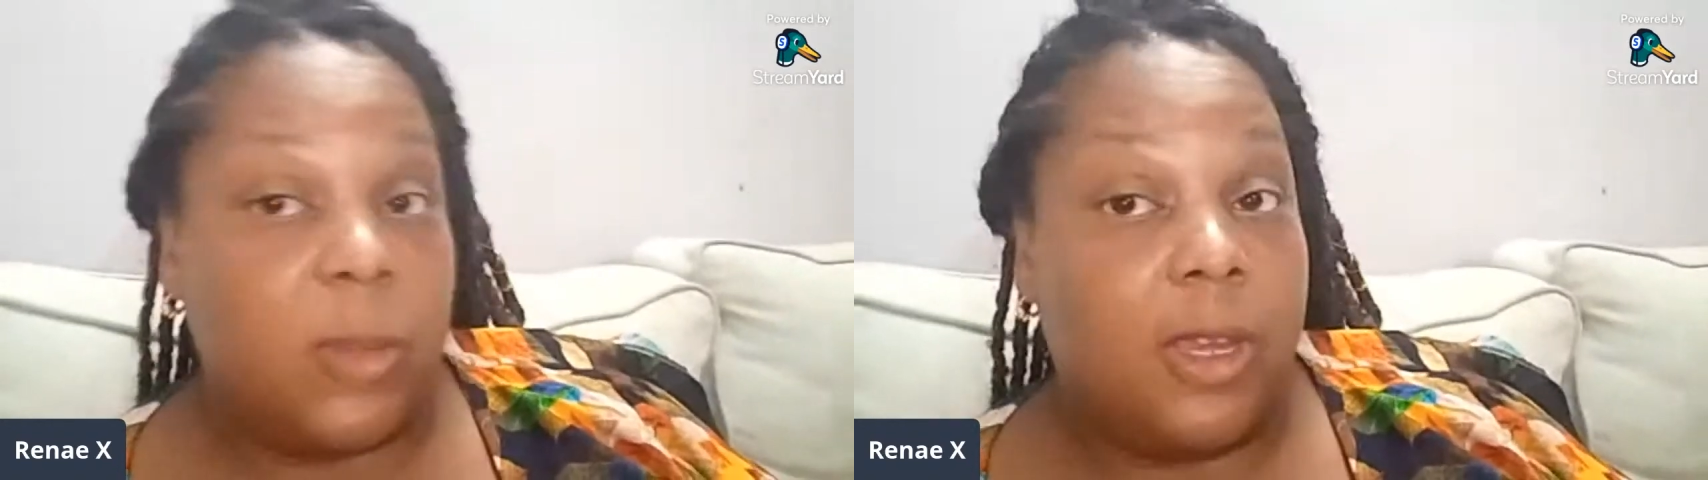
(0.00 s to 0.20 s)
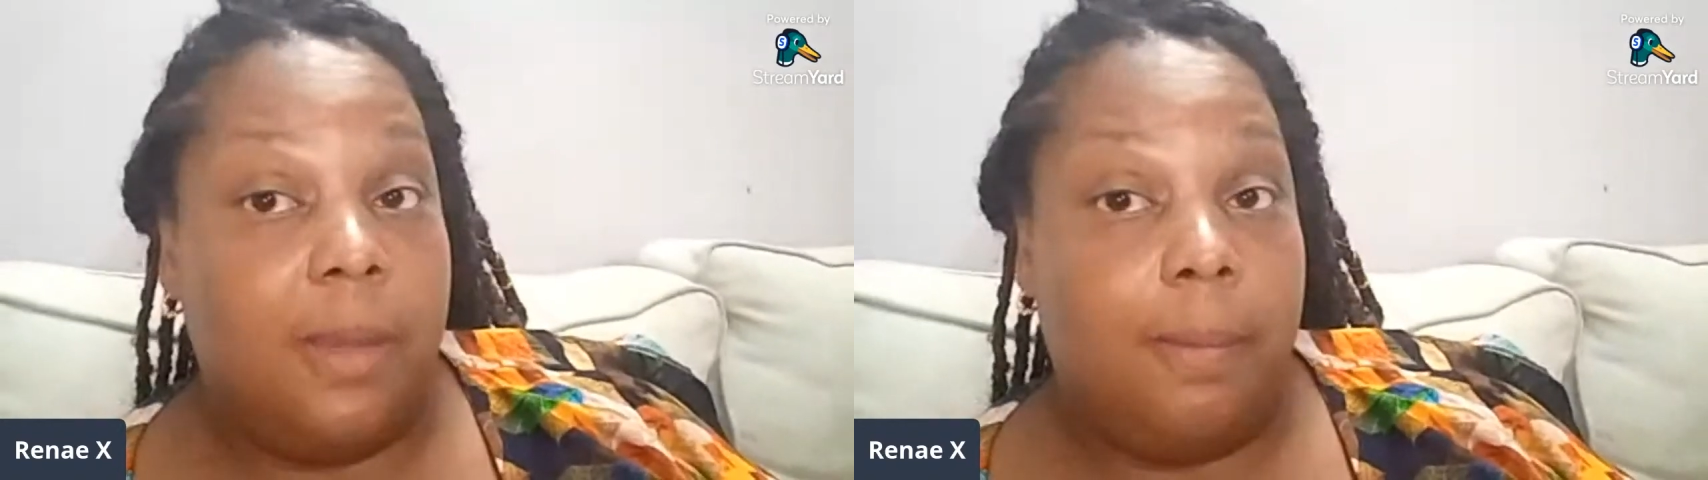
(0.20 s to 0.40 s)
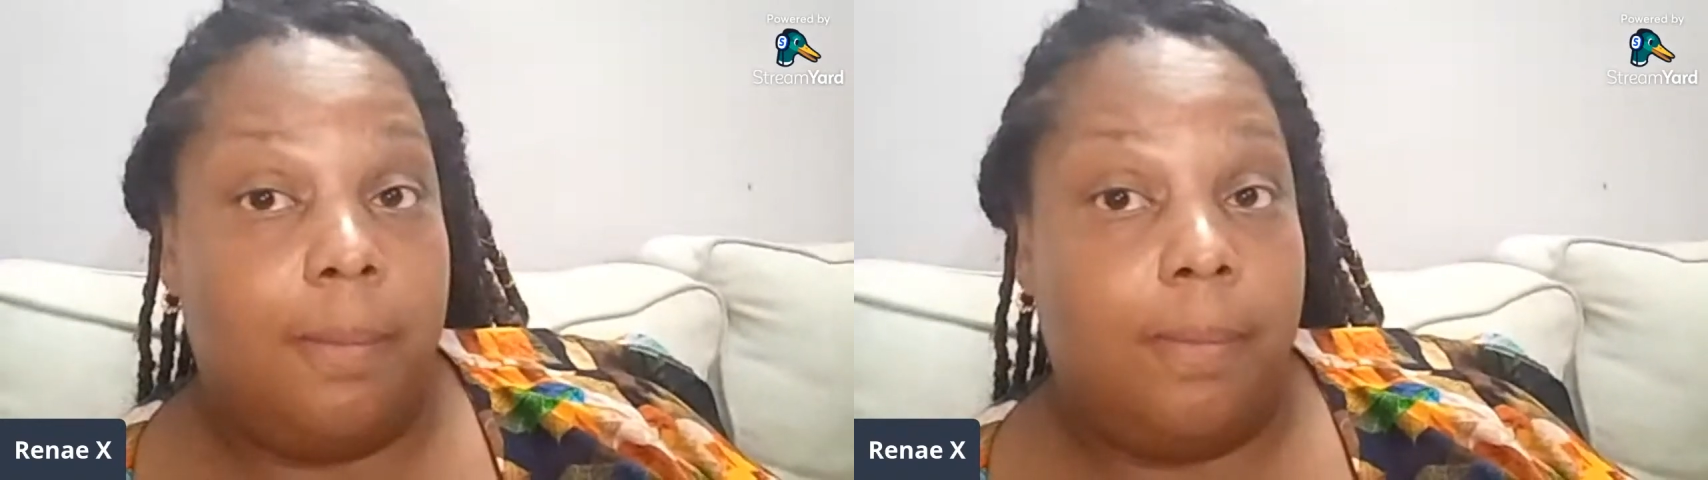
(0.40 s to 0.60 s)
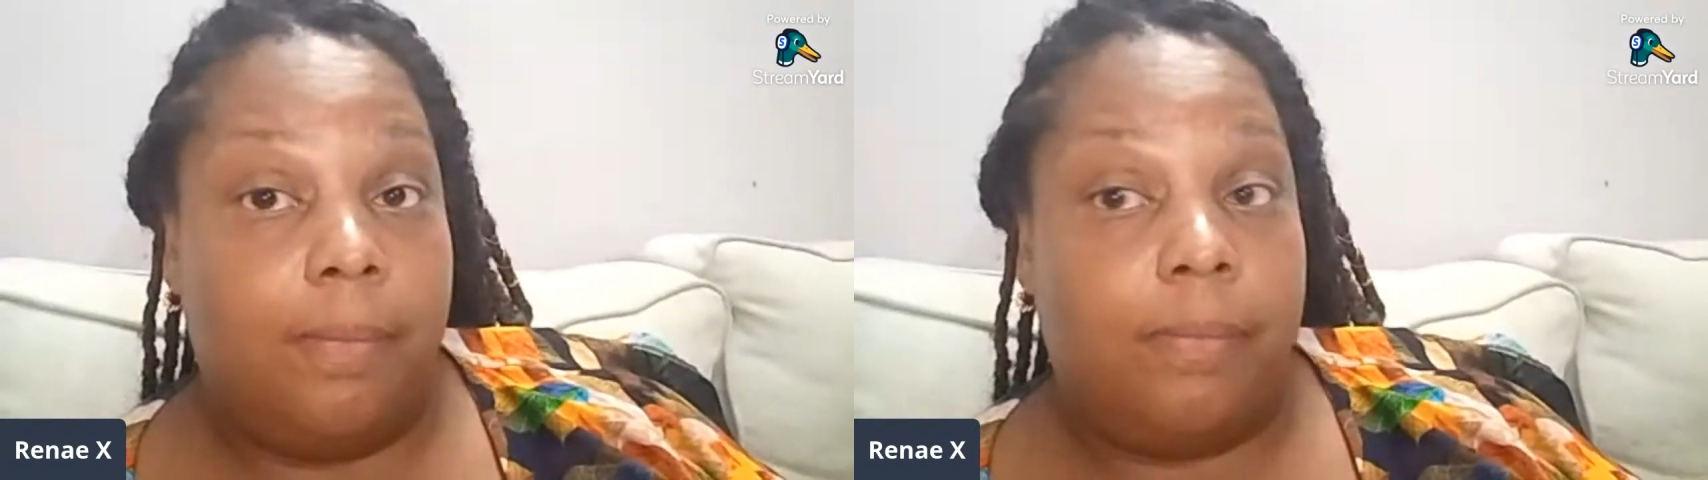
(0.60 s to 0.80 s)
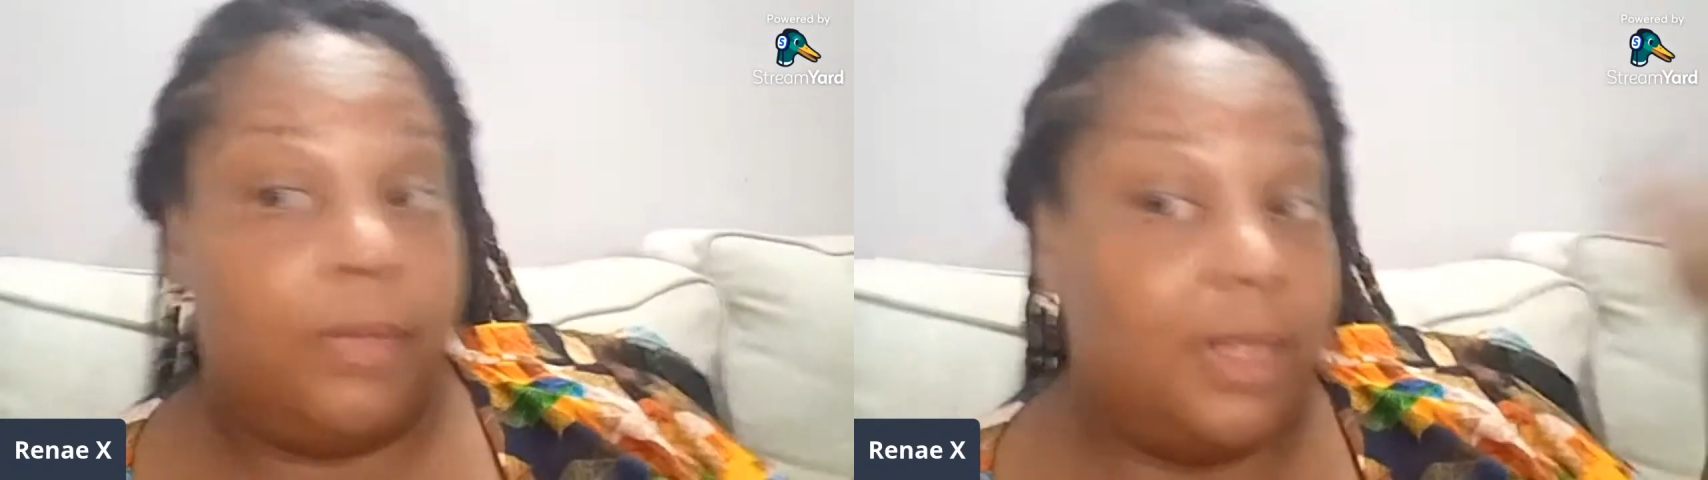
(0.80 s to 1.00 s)
Okay?
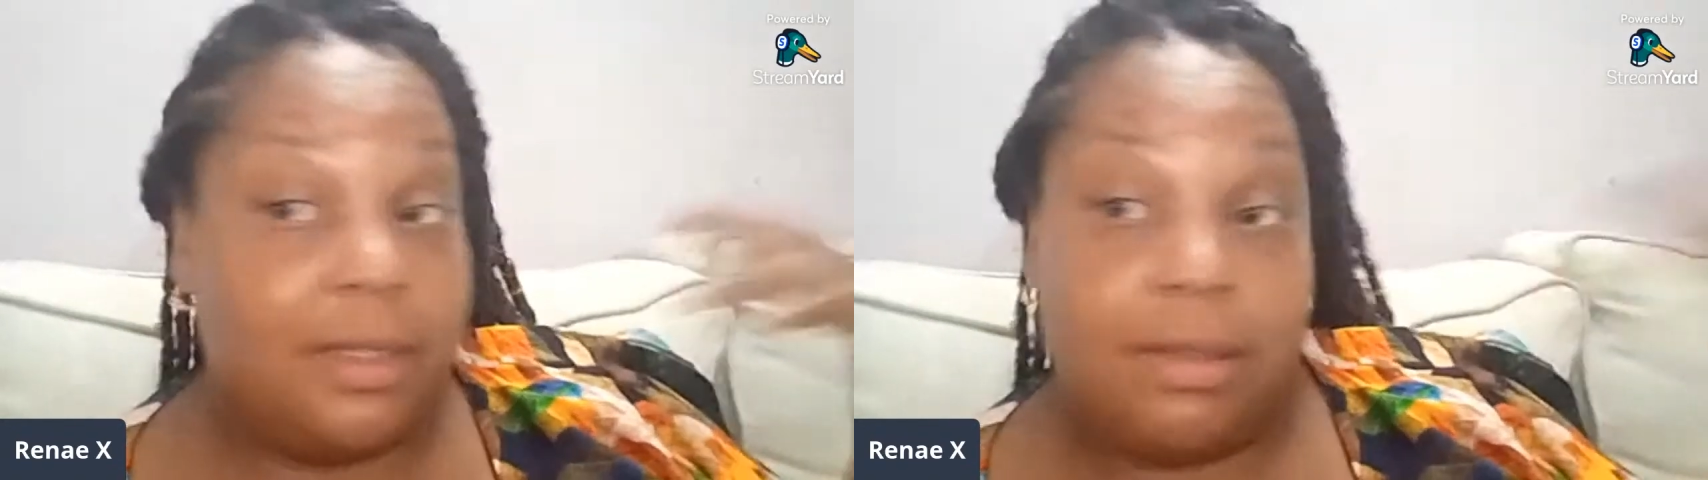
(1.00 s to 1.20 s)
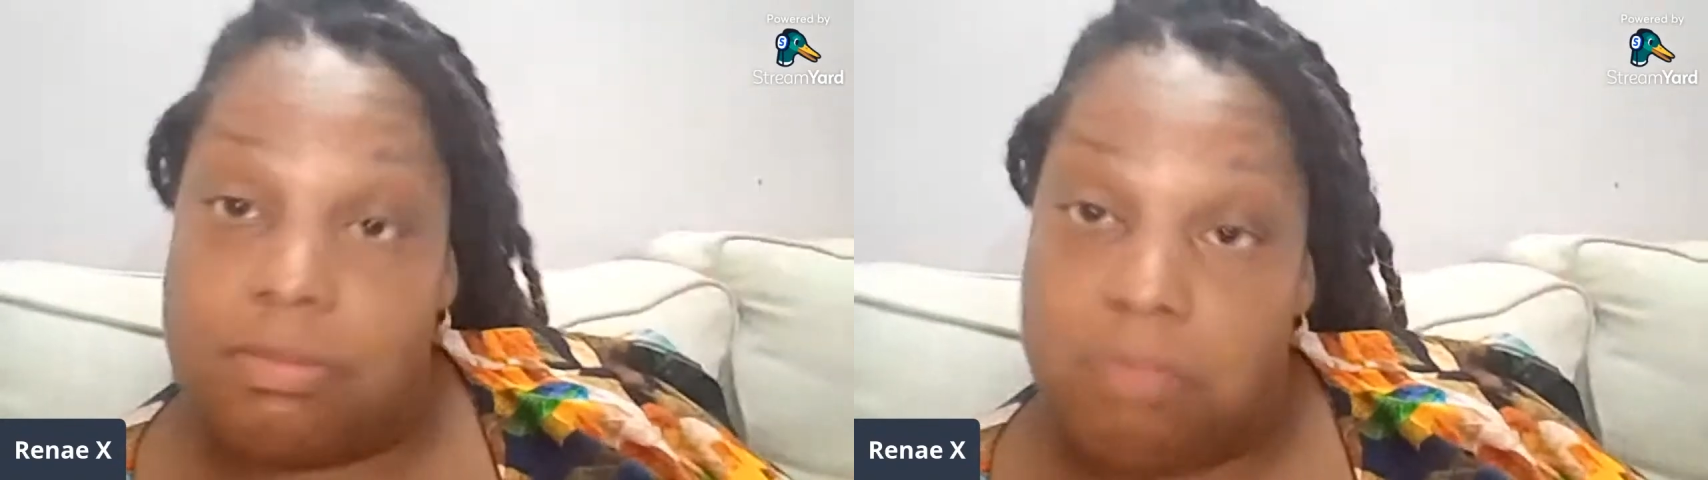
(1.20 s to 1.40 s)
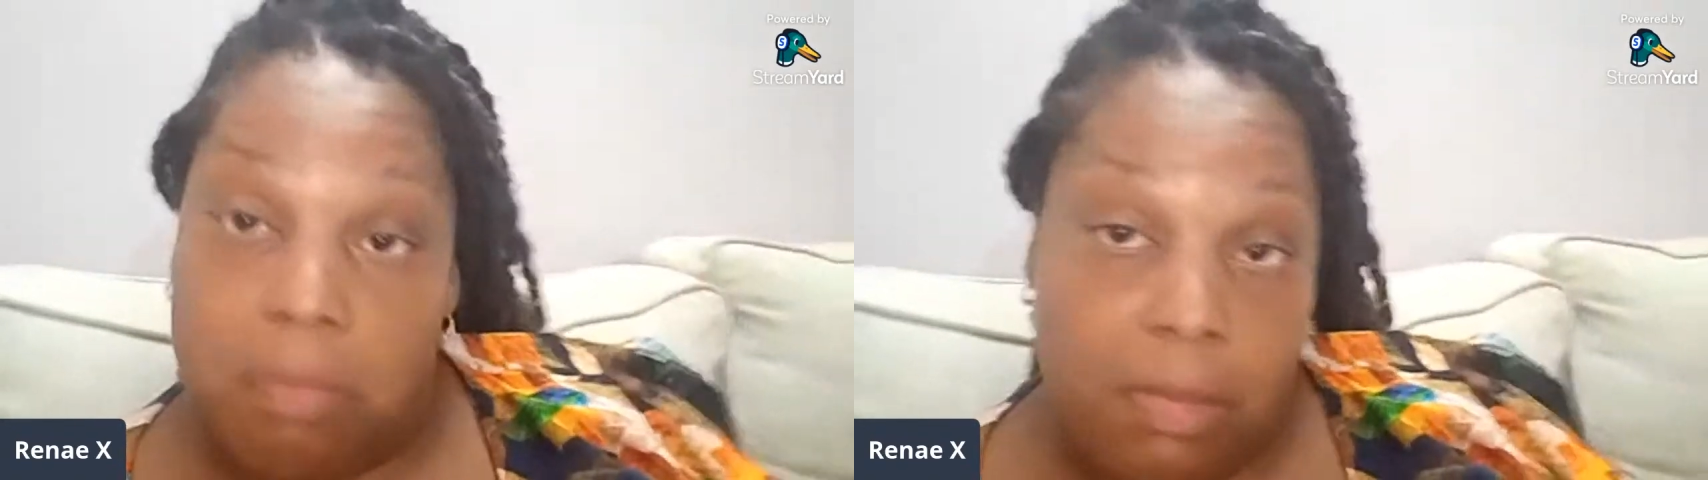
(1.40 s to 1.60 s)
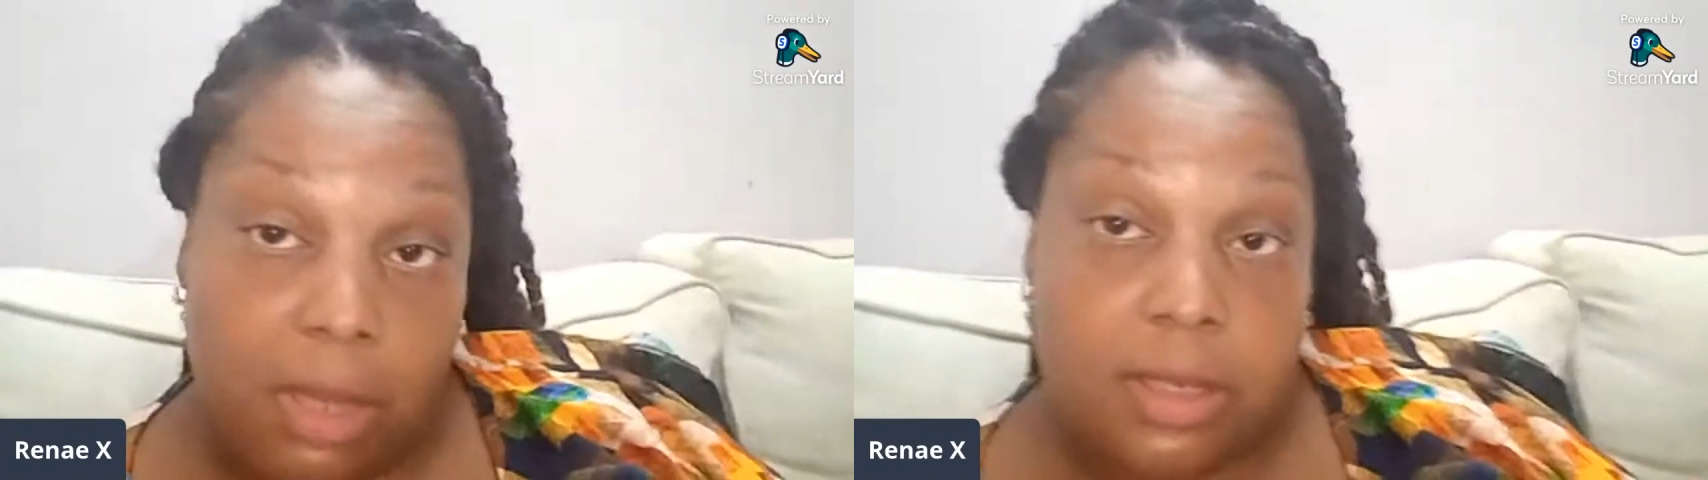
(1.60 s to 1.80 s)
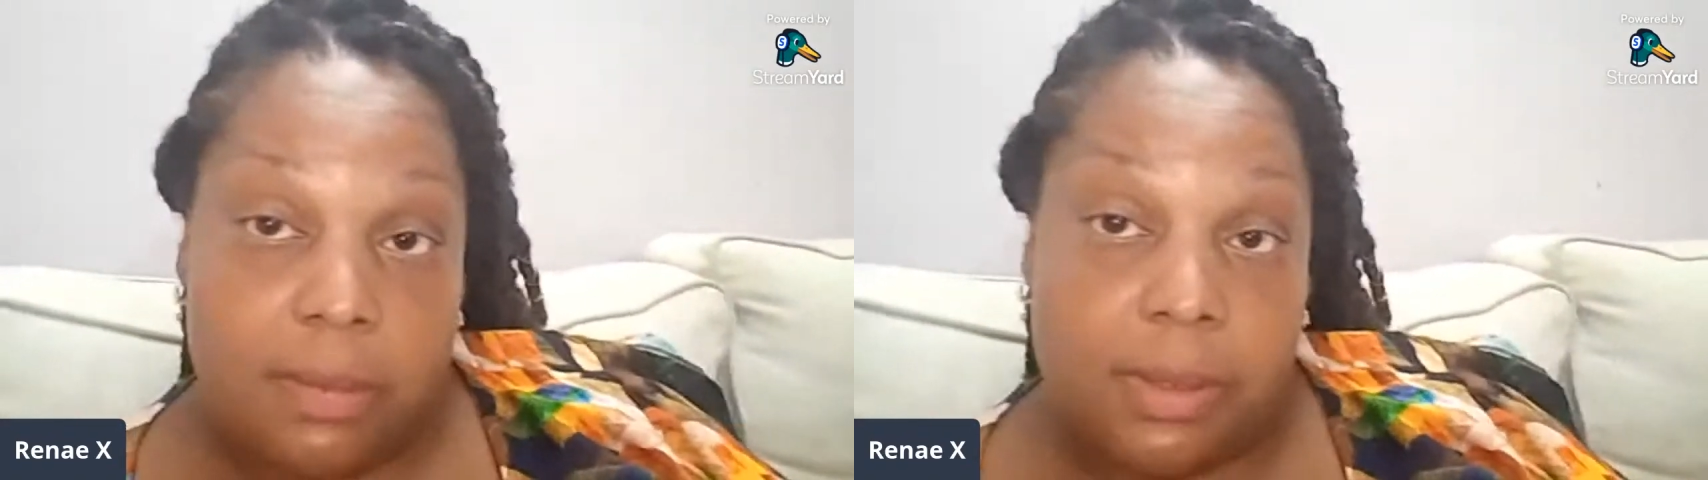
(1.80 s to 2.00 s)
It's
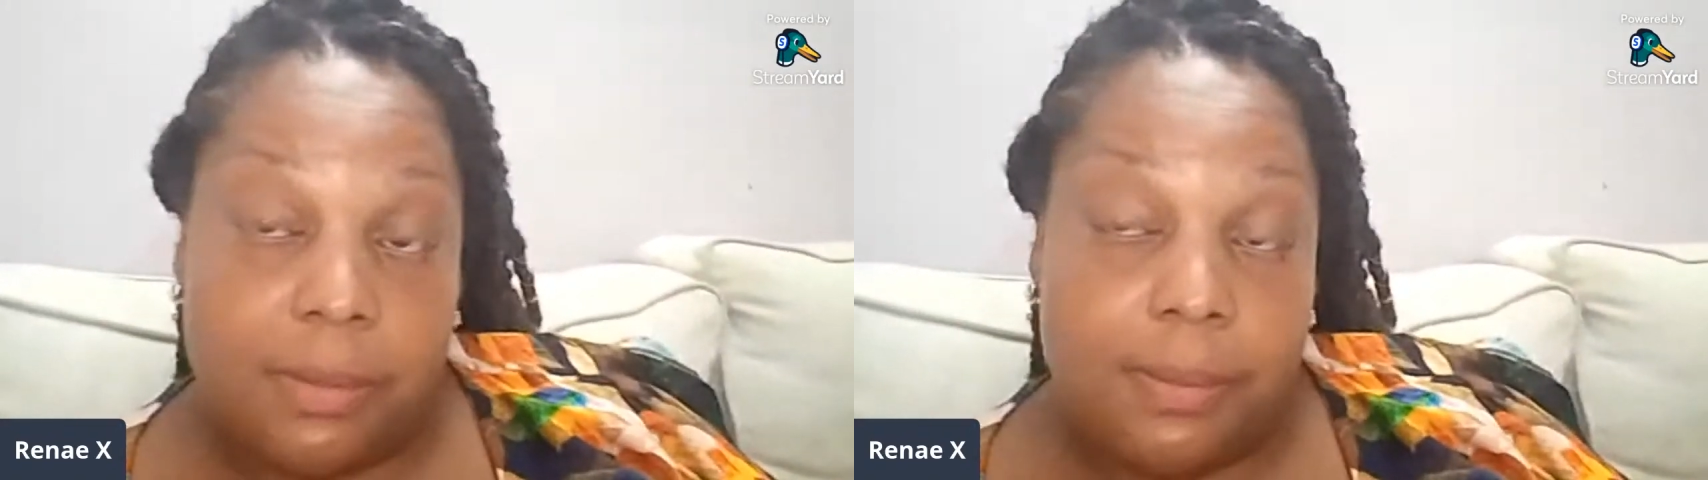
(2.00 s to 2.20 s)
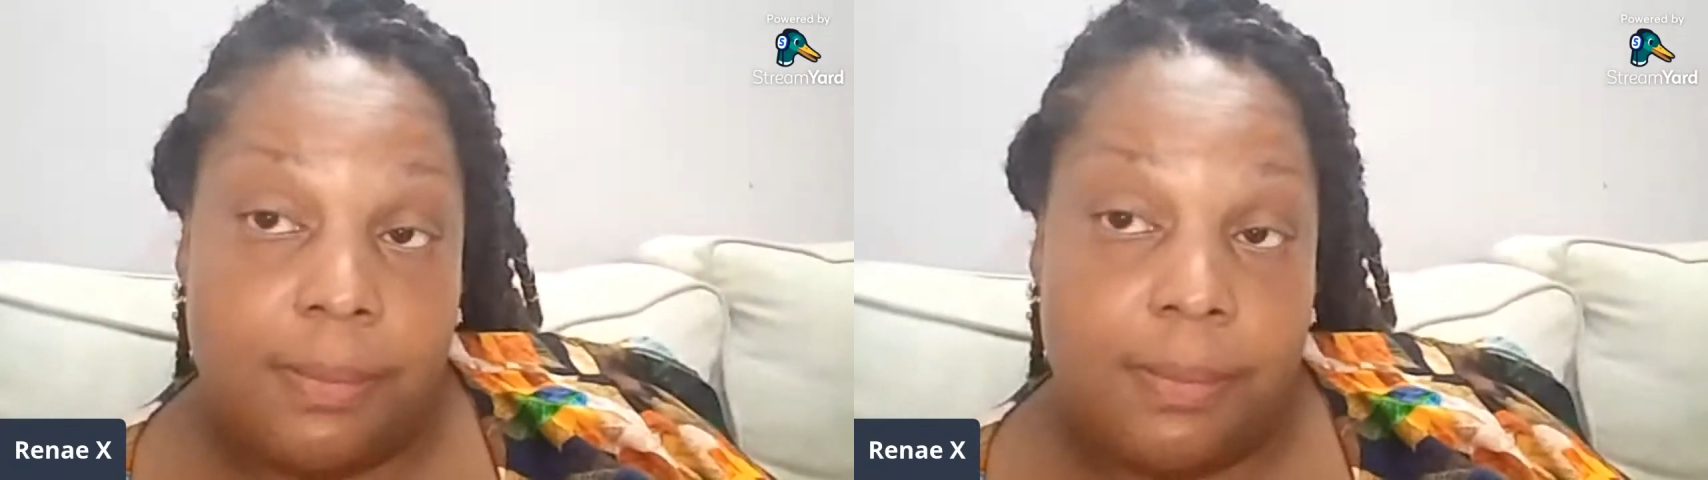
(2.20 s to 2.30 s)
that simple.